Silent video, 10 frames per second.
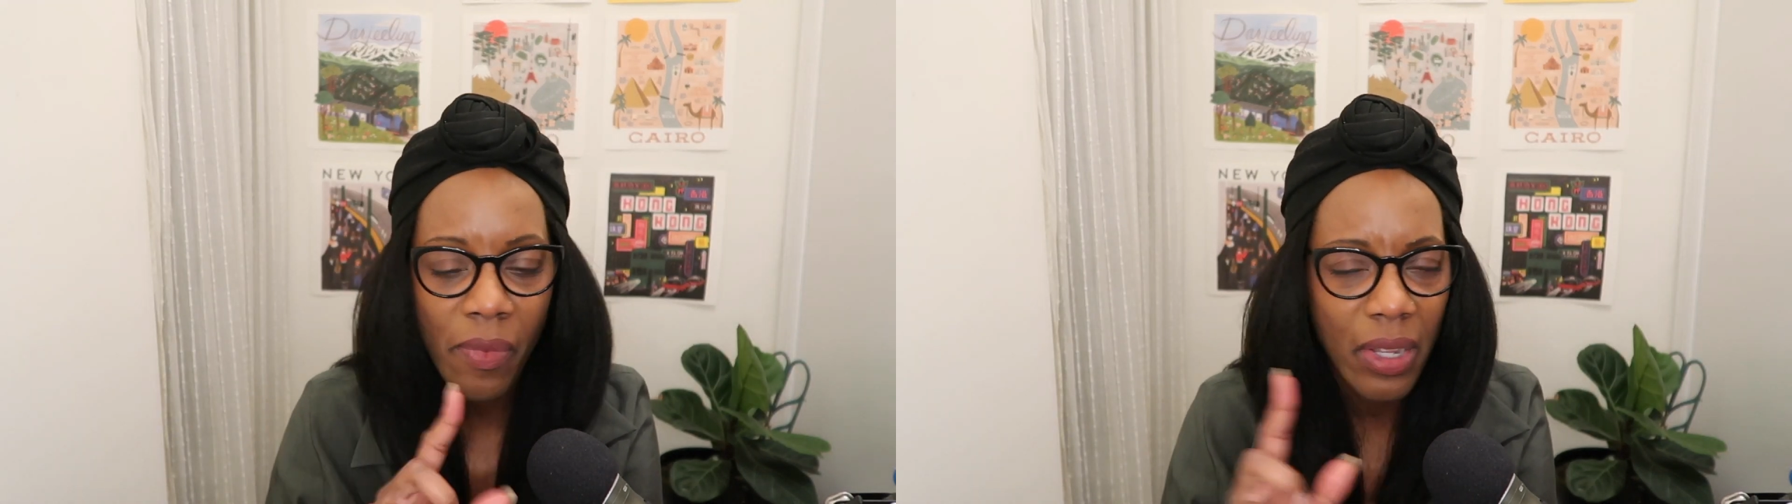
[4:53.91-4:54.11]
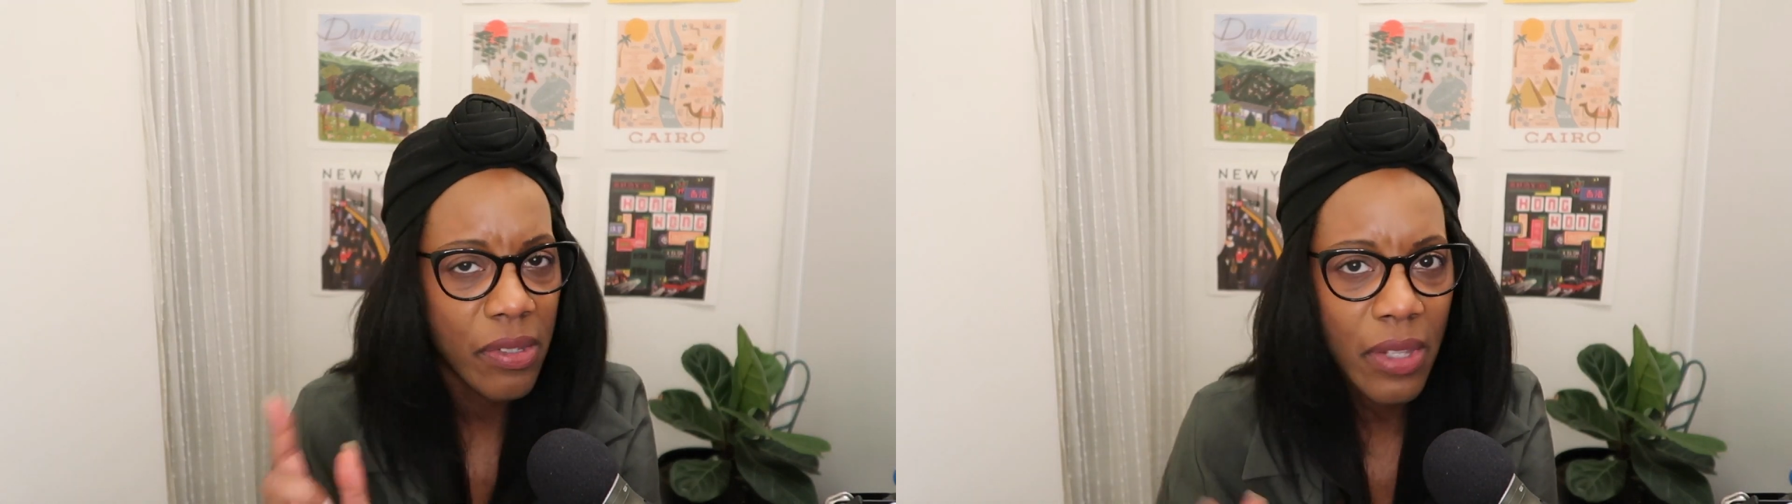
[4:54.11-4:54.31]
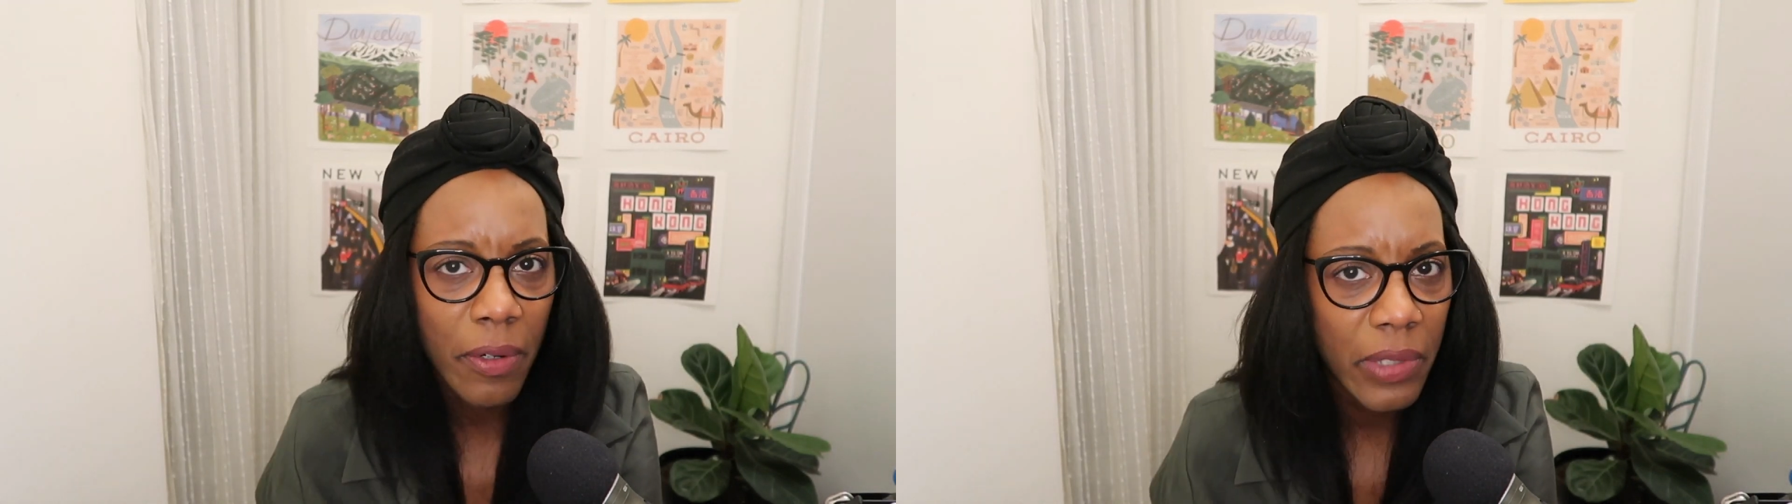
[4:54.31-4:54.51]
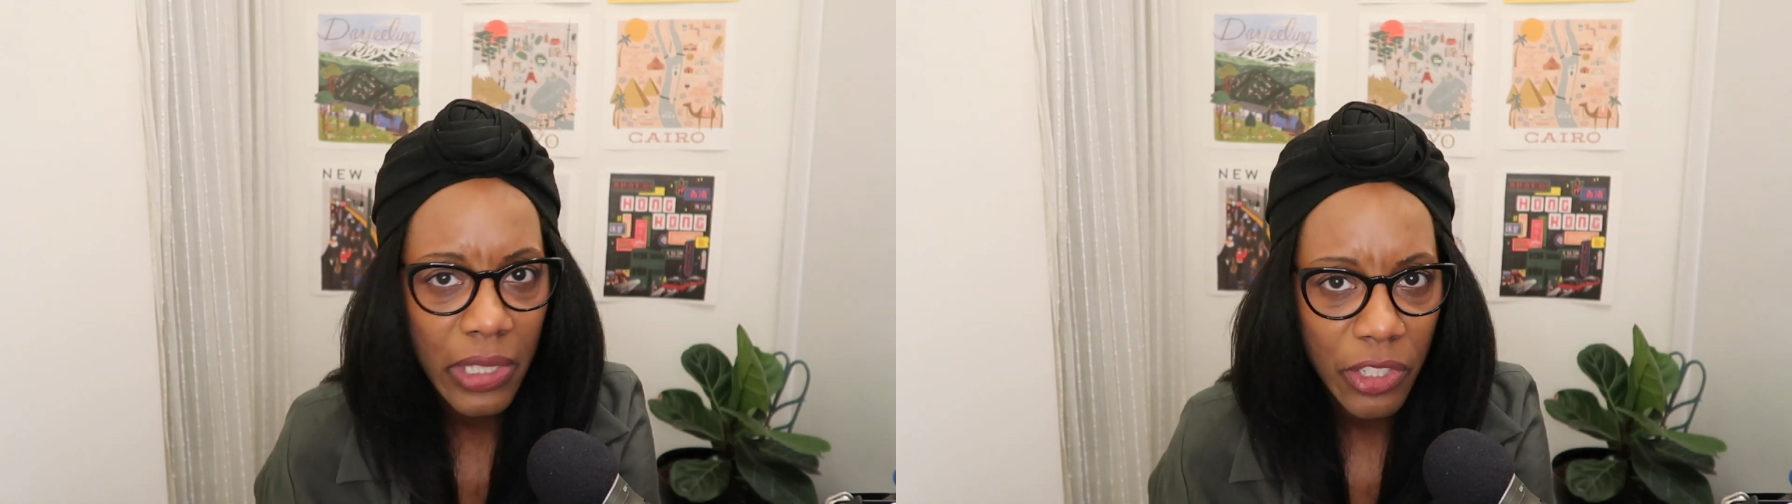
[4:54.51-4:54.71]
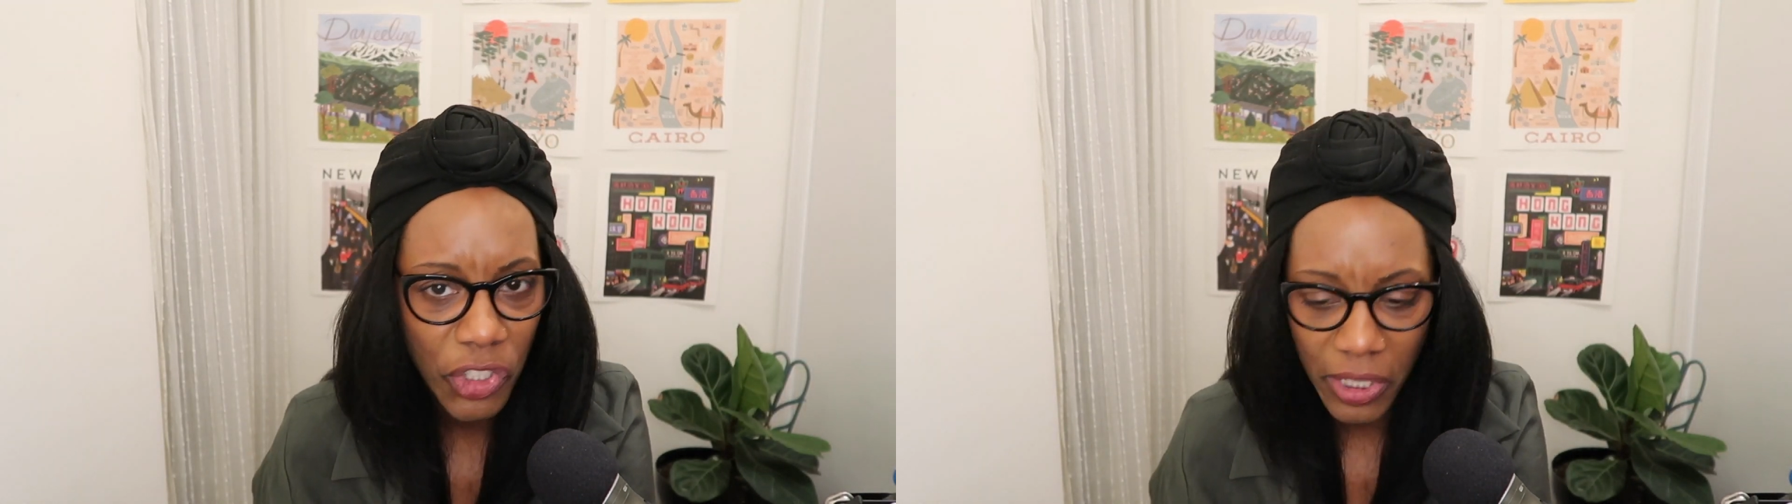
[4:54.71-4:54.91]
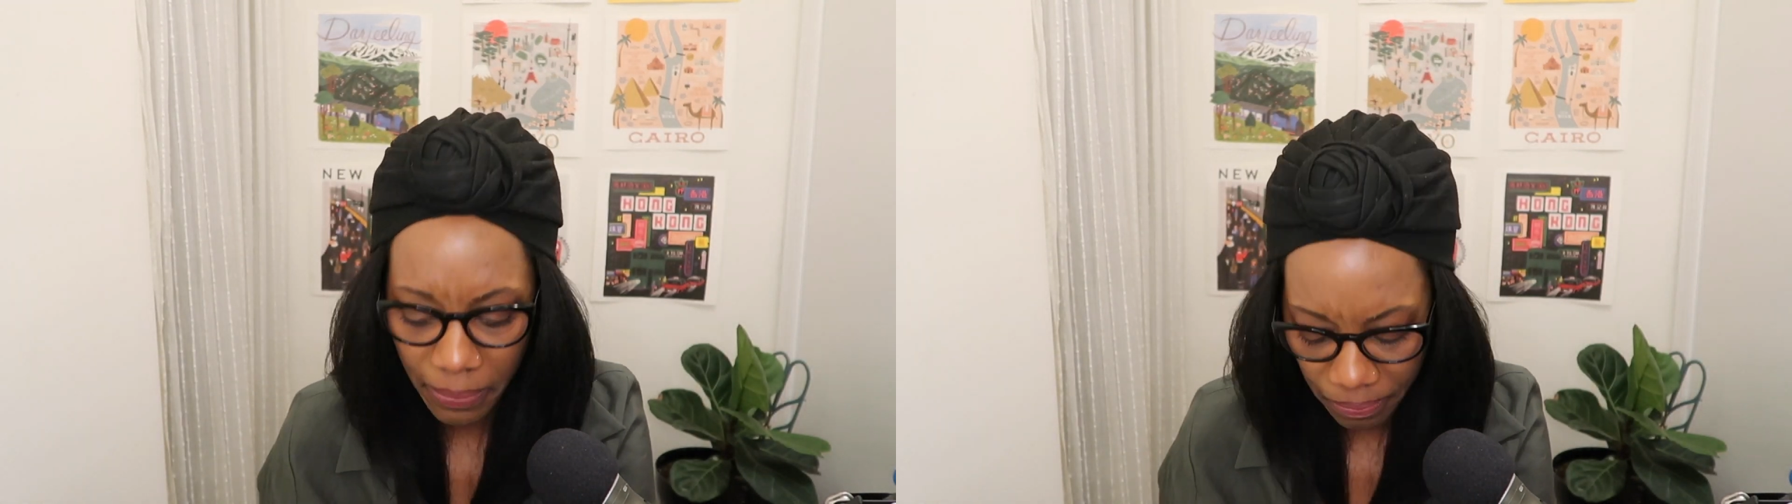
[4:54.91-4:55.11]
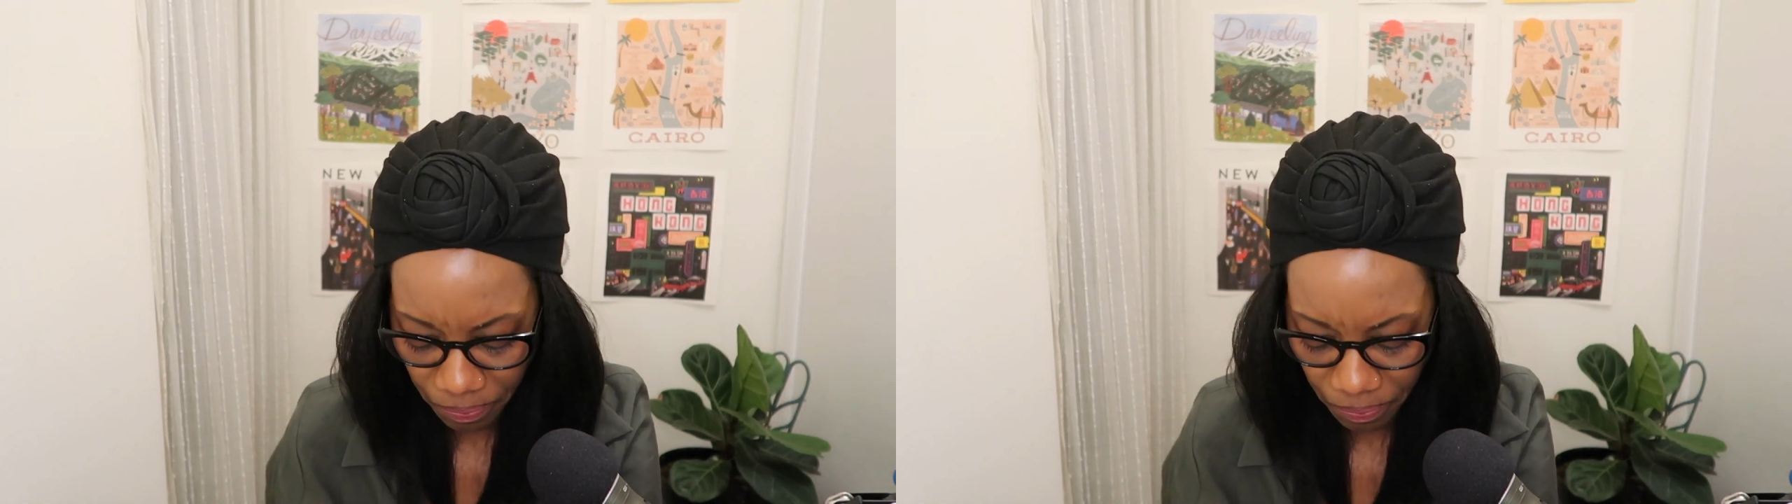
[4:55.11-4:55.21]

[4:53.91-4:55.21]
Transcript: it's not really a chip.